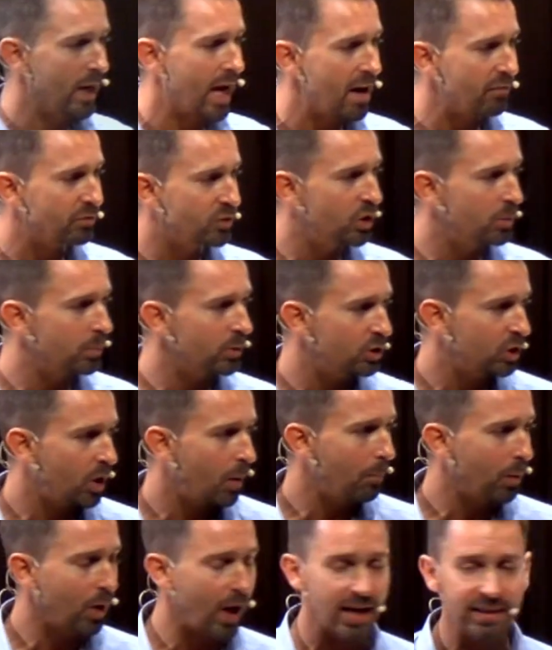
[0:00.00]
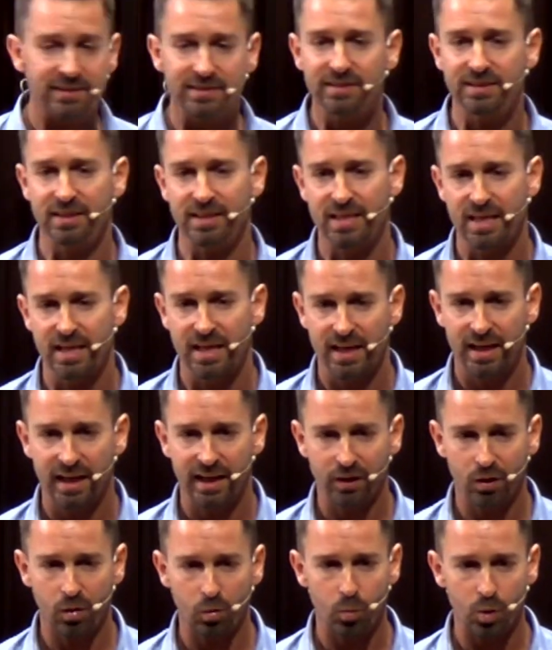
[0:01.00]
have too much complexity
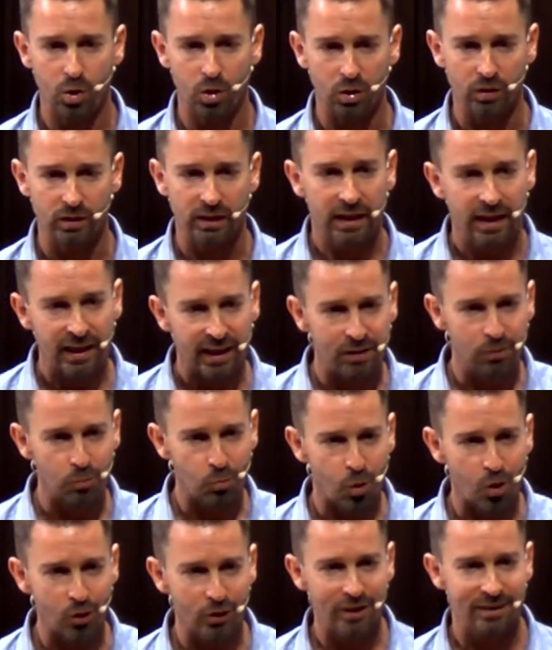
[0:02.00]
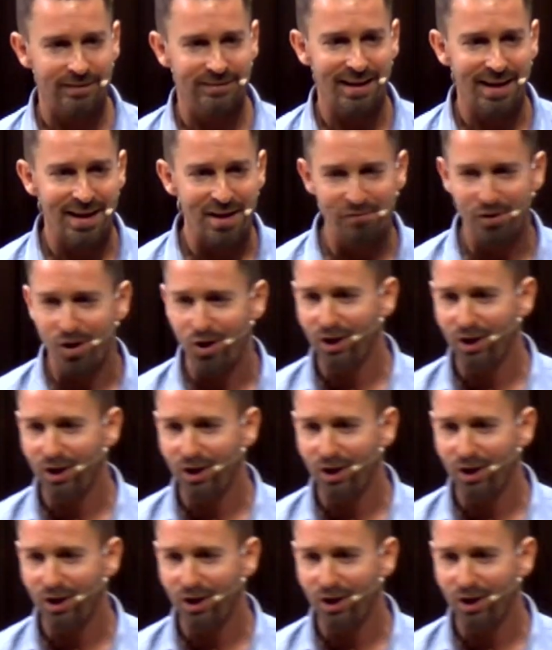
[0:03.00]
in our world. In one day of our